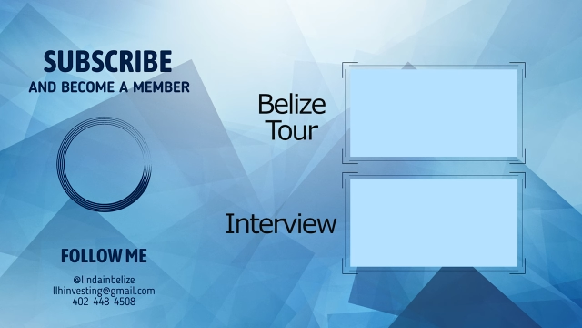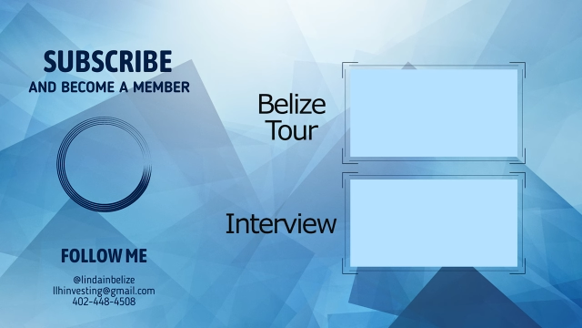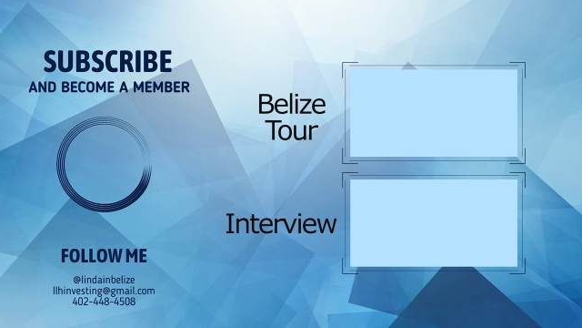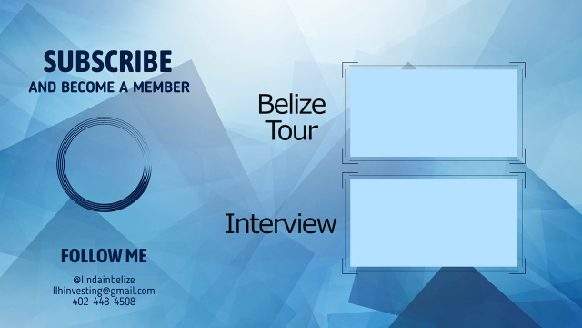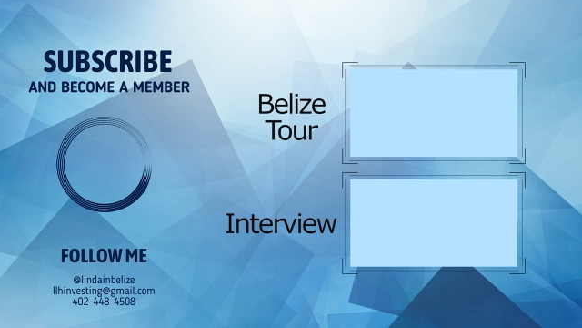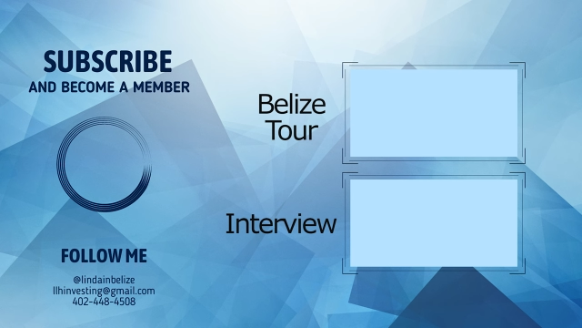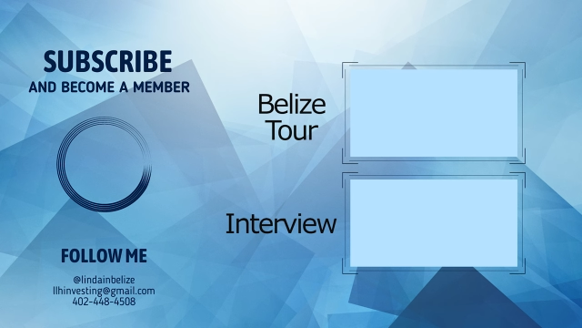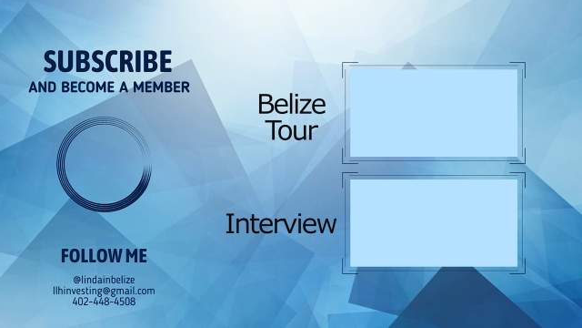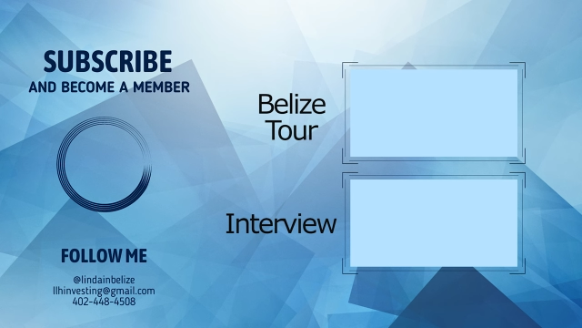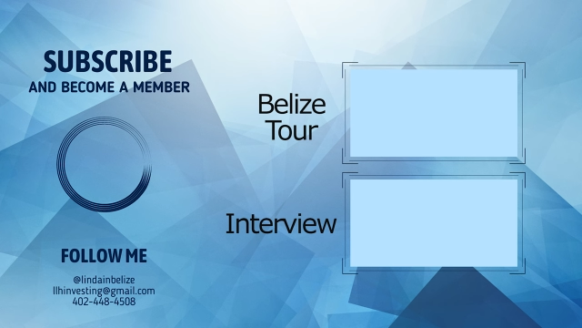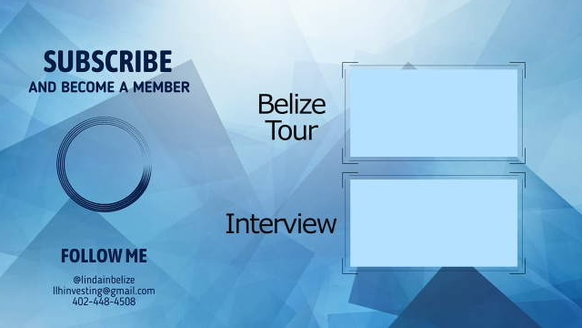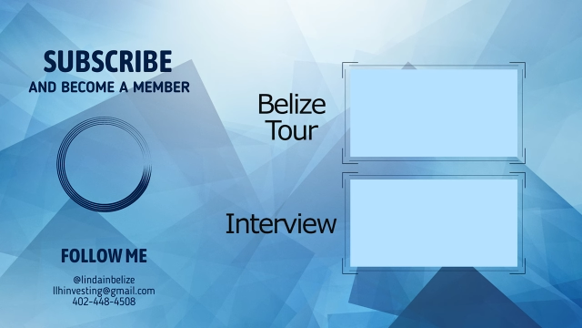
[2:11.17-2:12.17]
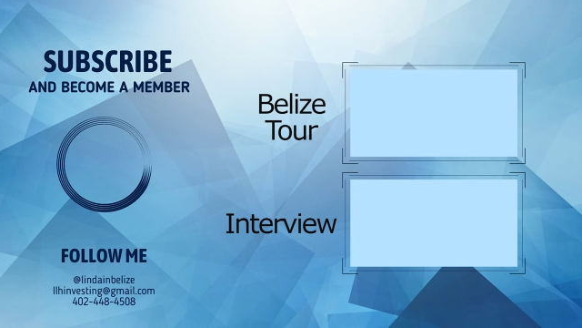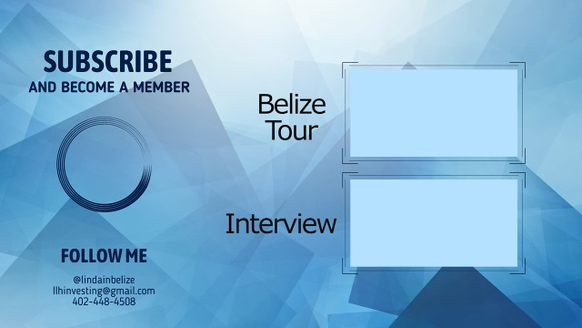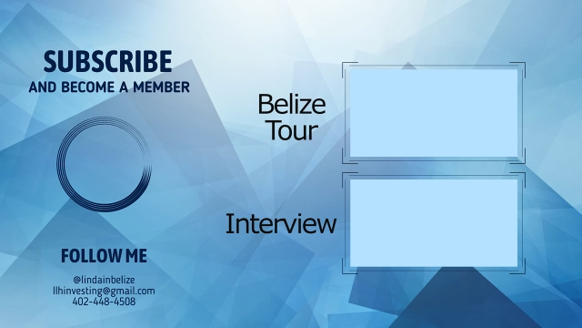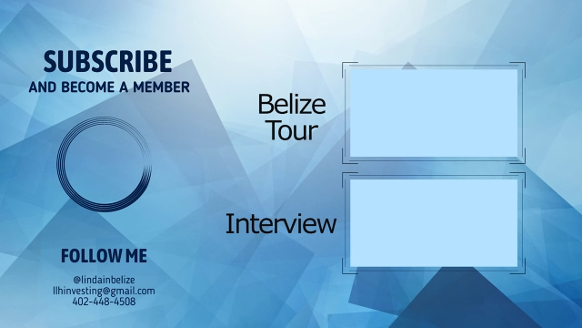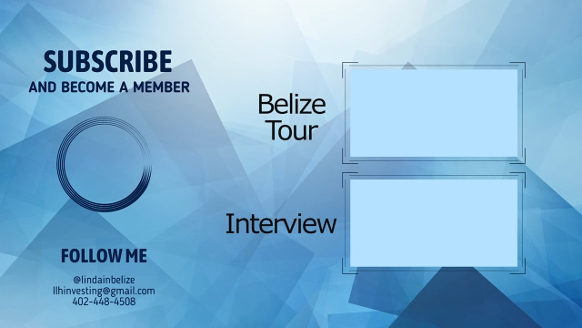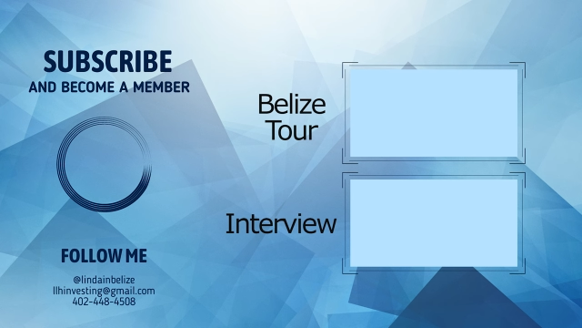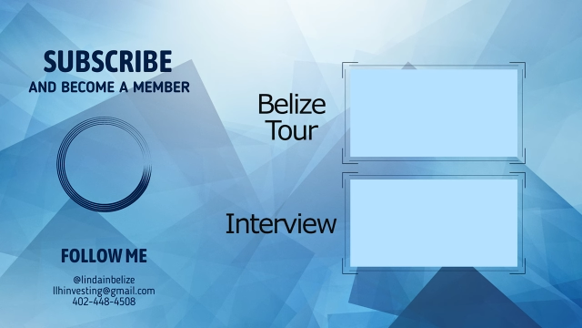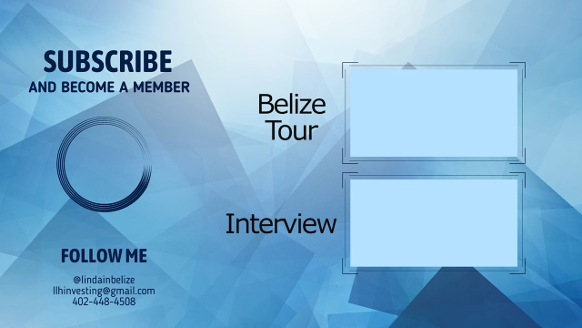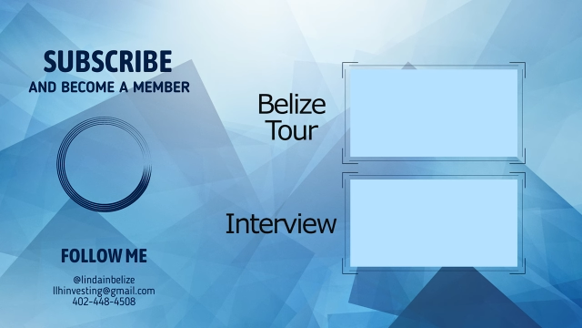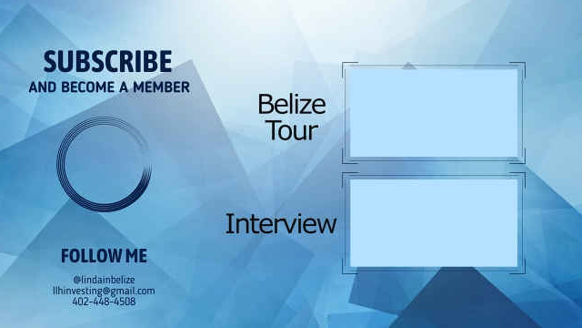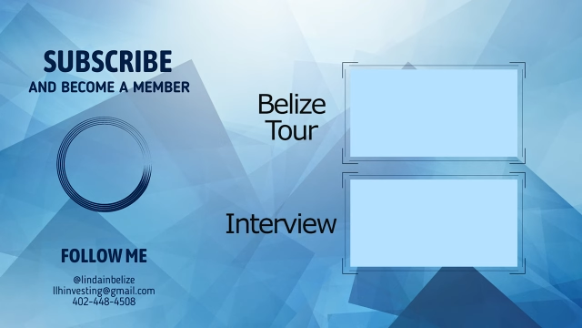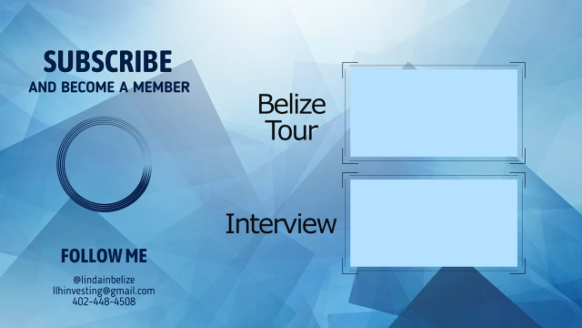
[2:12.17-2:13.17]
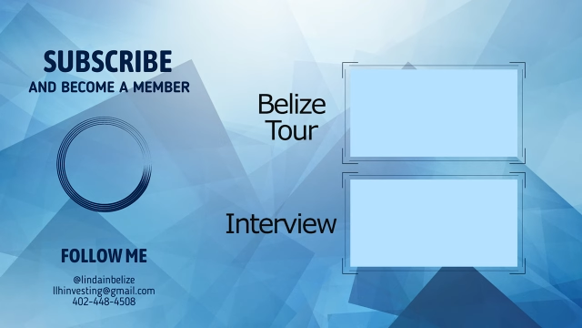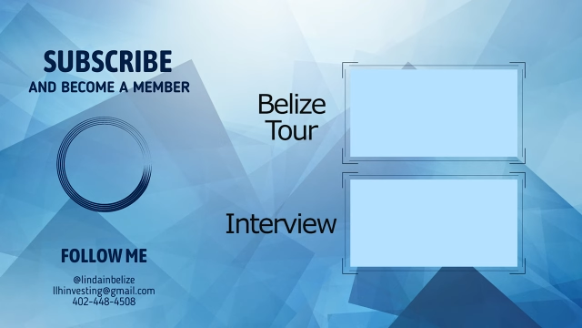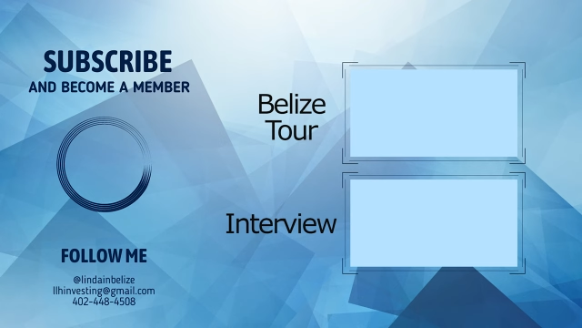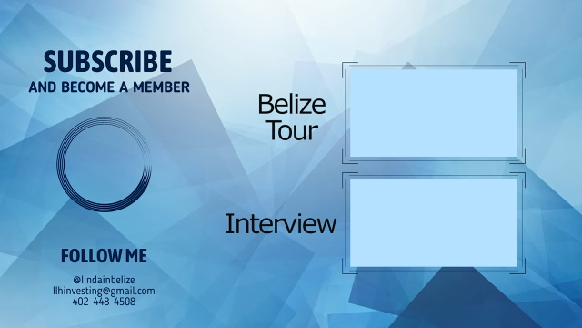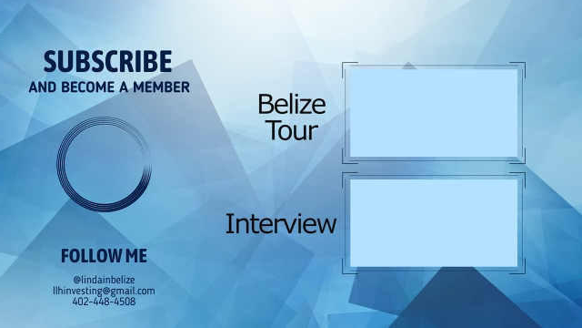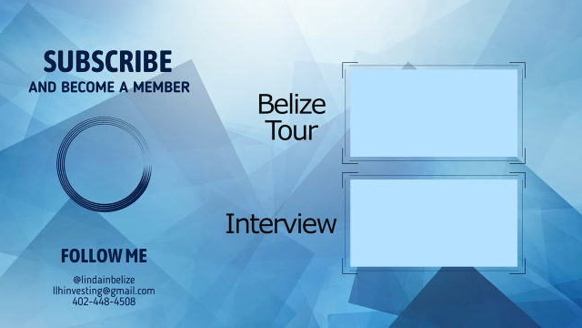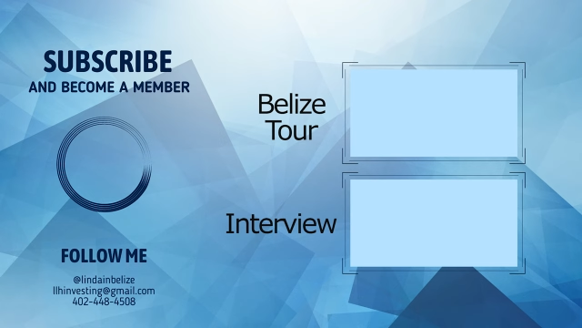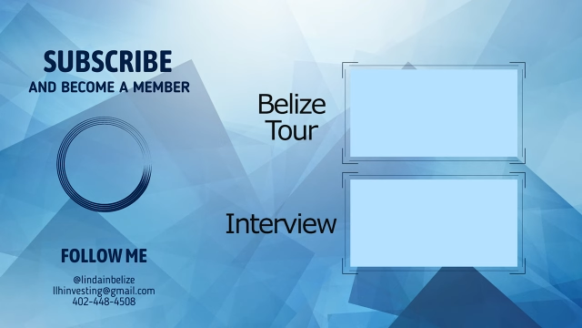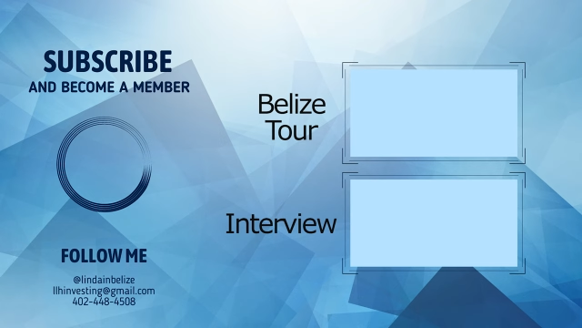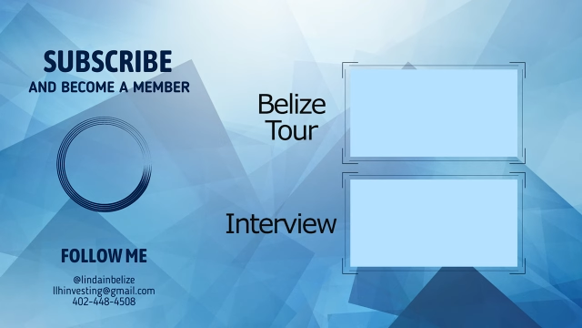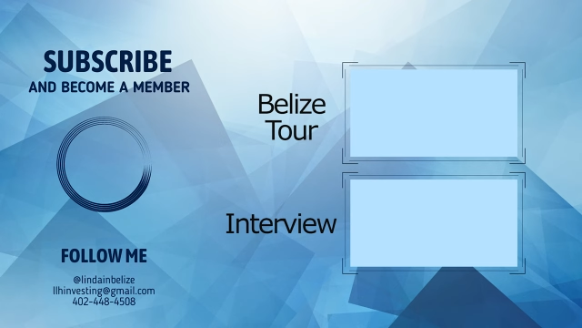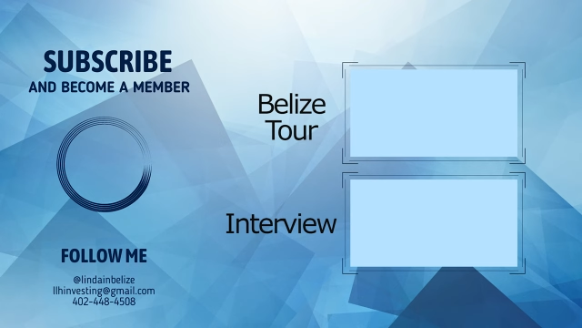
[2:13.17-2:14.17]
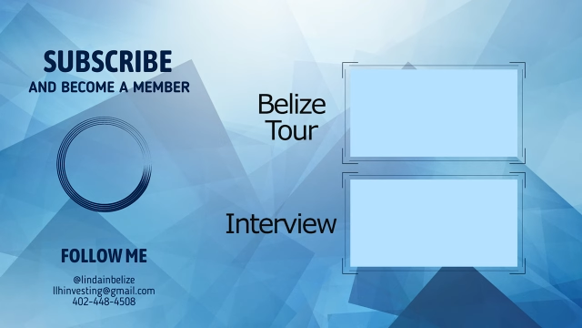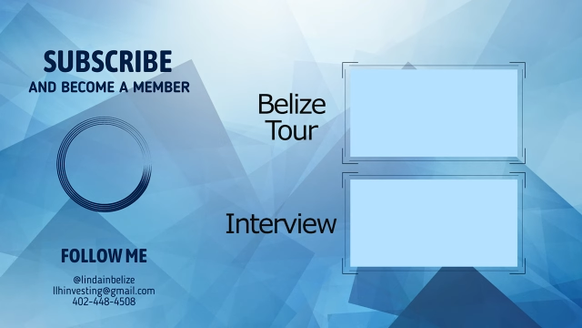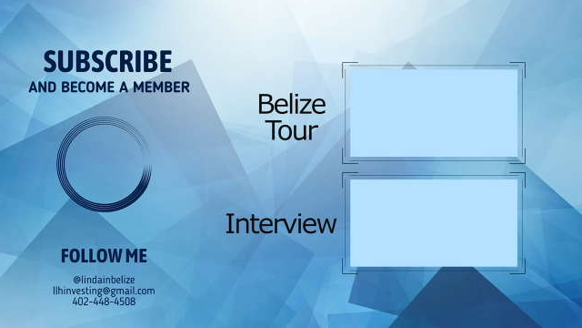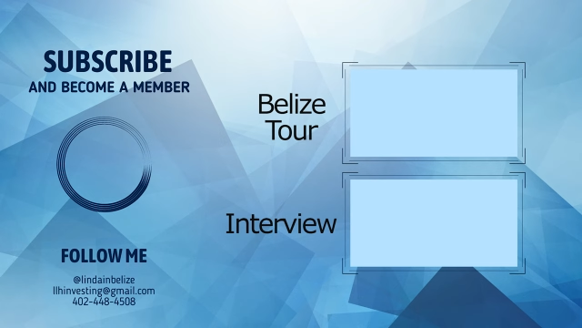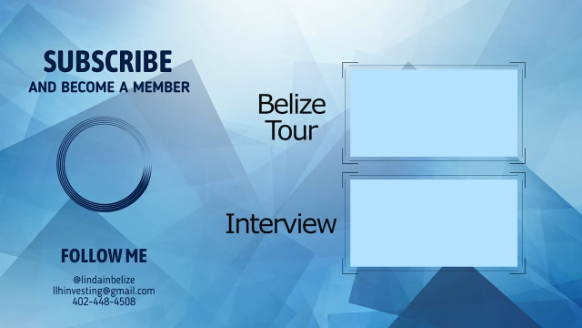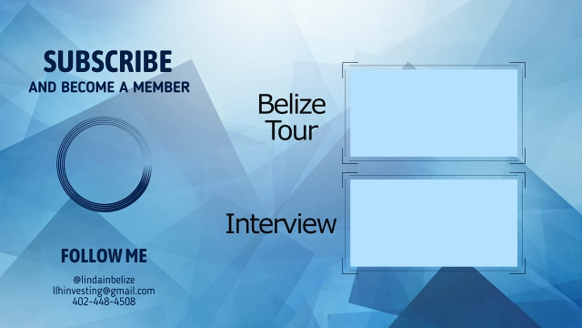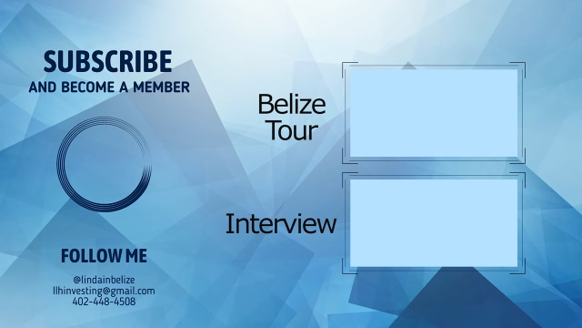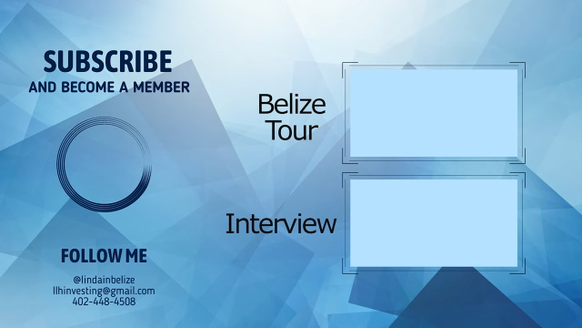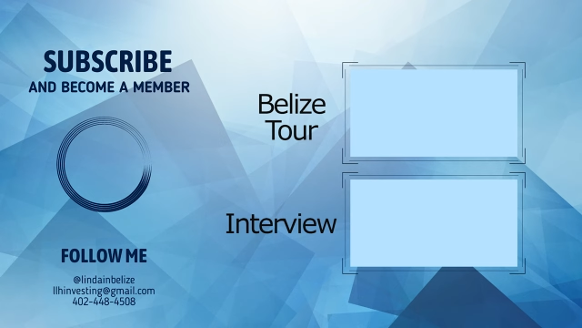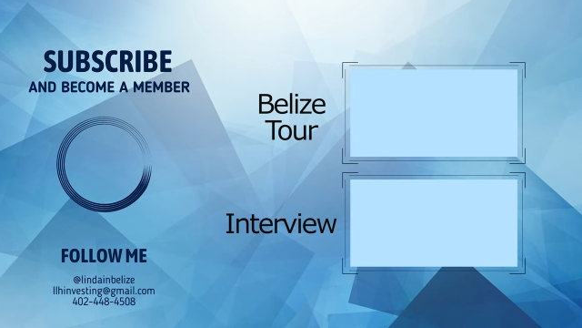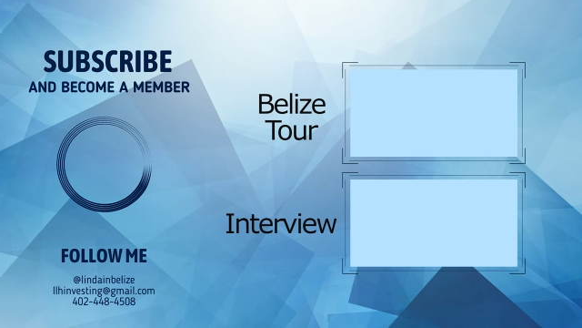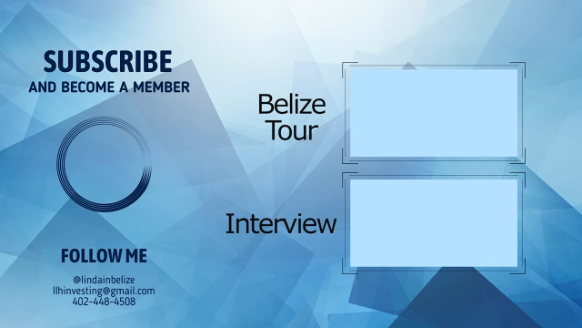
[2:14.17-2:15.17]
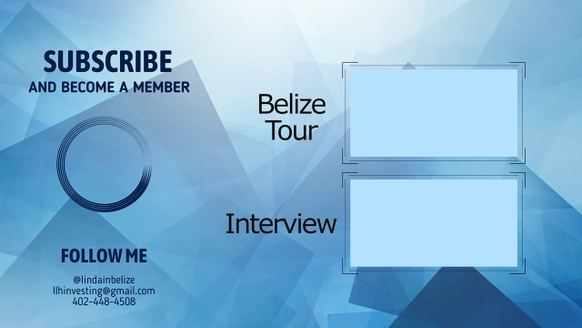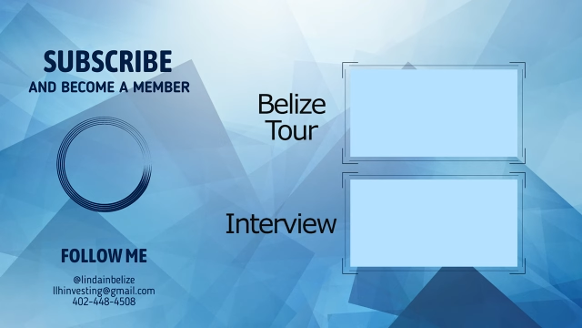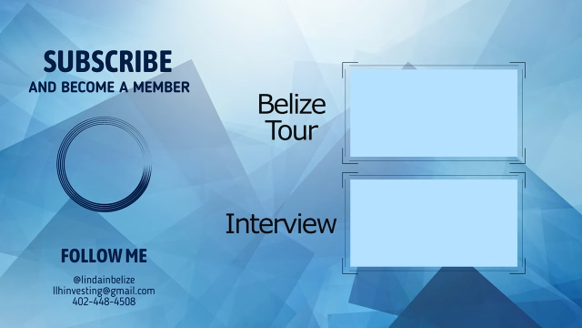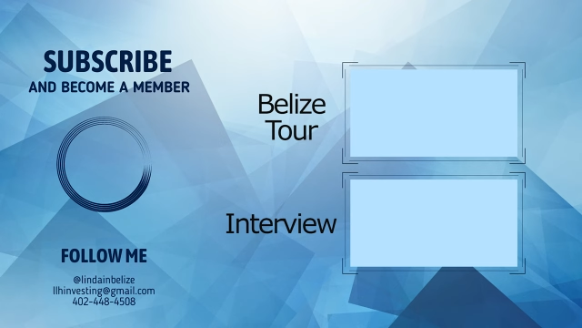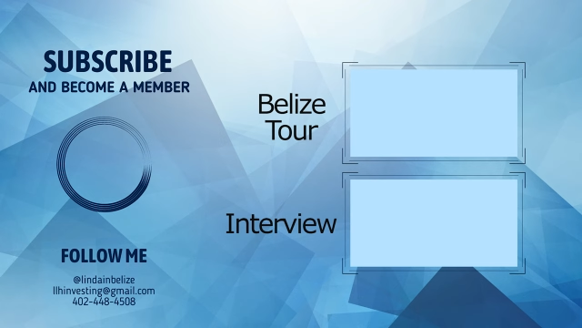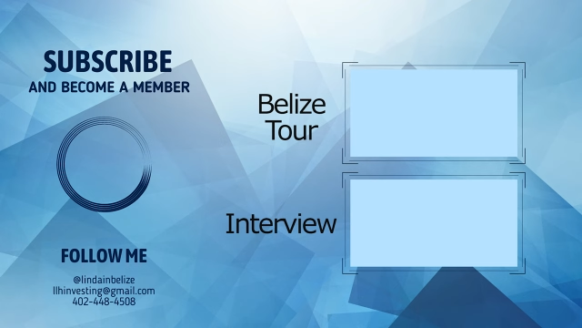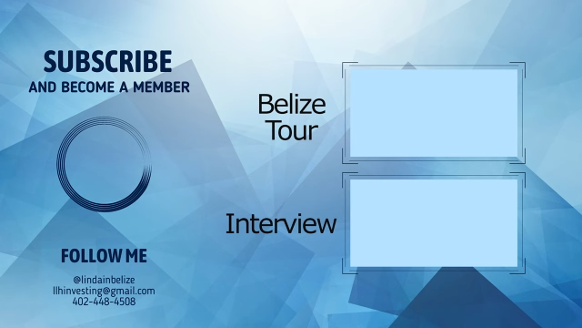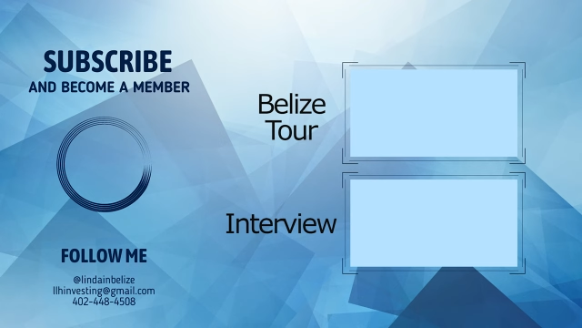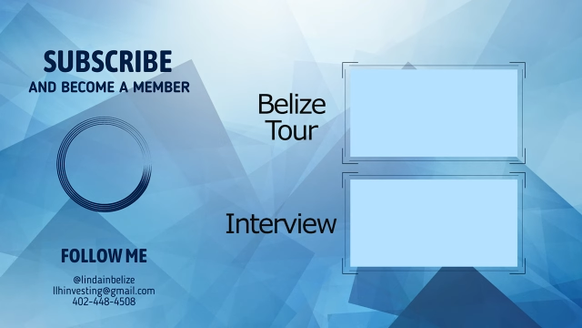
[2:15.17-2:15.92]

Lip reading: Nobody's mouth can be seen.